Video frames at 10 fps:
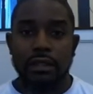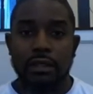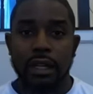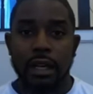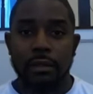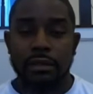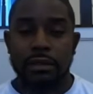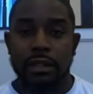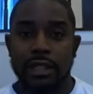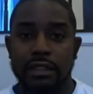in
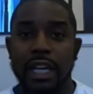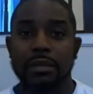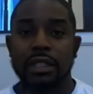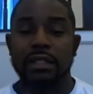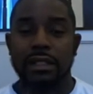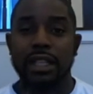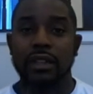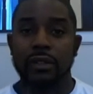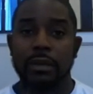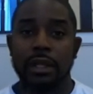the top 10 of
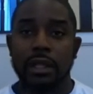them.